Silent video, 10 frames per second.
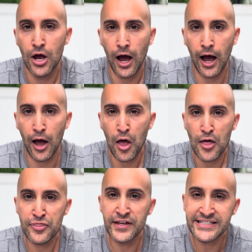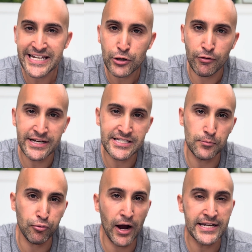The decrease in
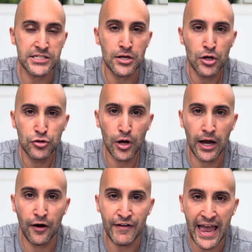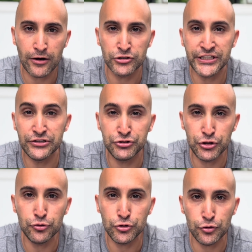price of energy
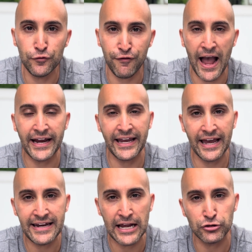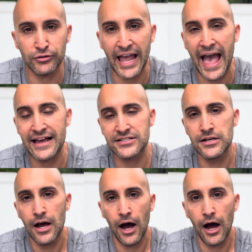due to fracking and natural gas